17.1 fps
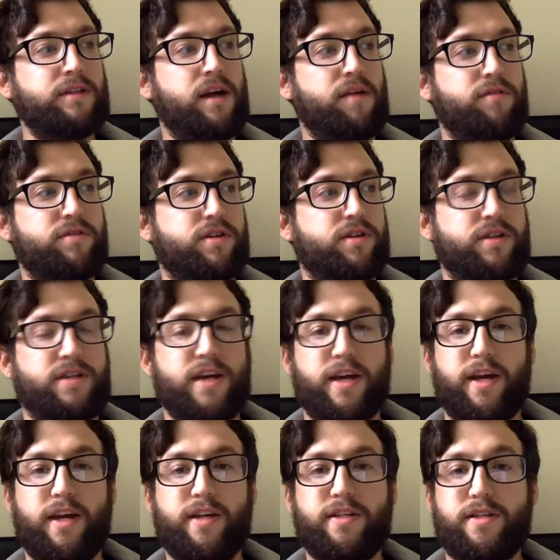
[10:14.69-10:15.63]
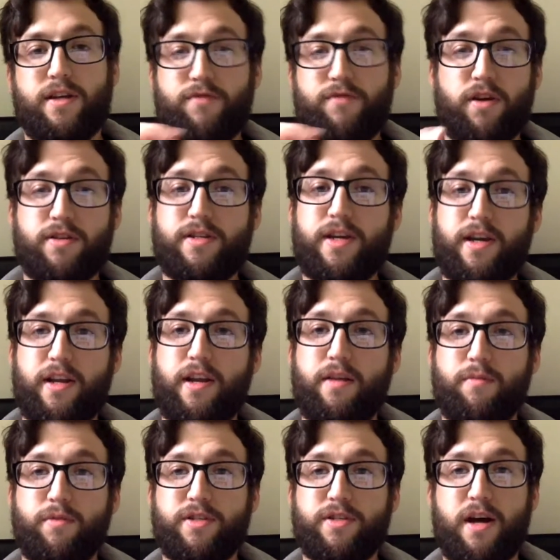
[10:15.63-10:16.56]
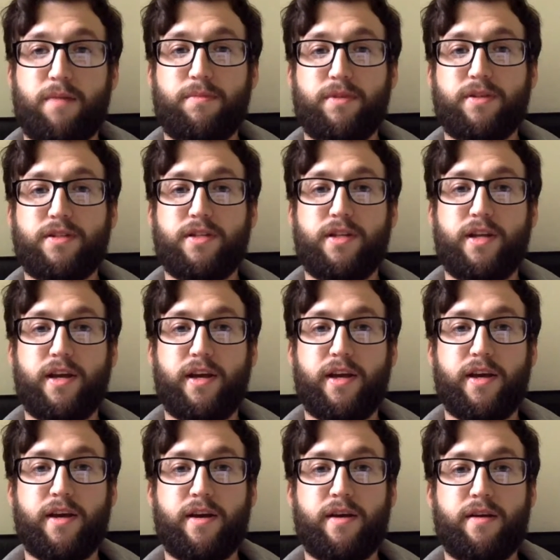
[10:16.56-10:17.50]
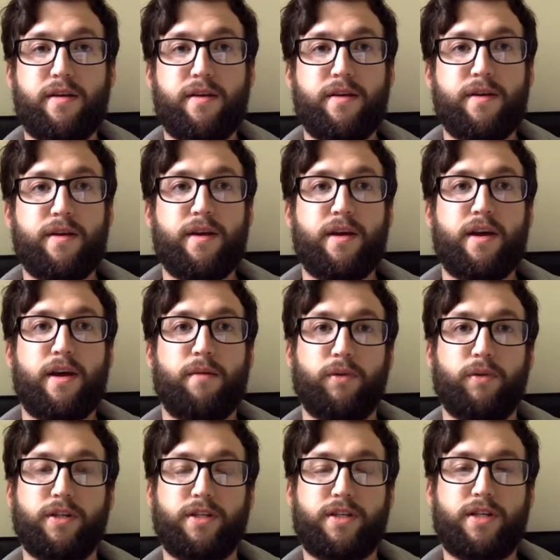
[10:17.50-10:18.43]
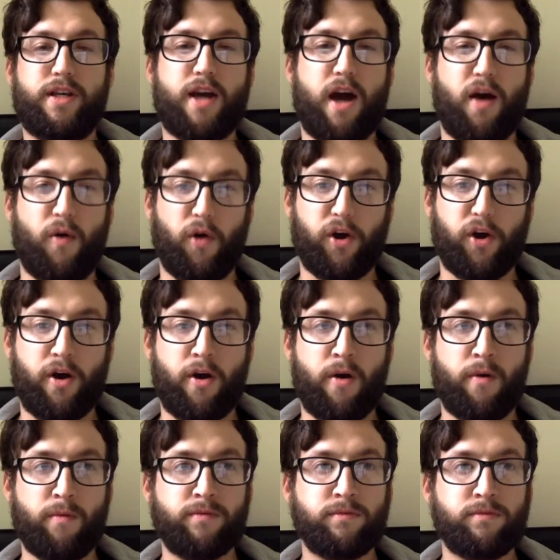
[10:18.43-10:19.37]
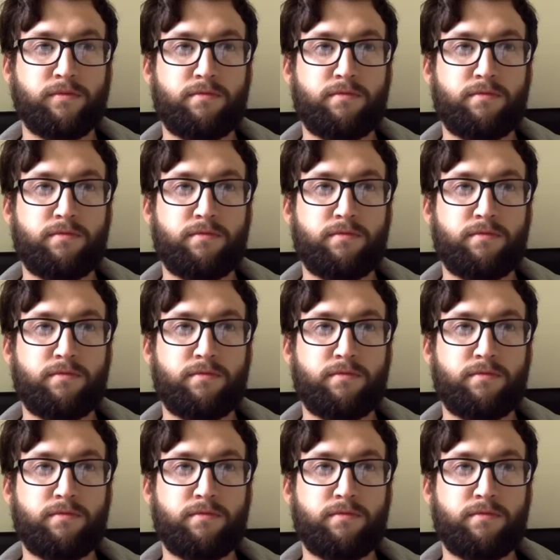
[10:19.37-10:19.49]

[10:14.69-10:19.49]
I'm just going to take it easy. I've not taken any more tablets today yet. I'm going to see how I go.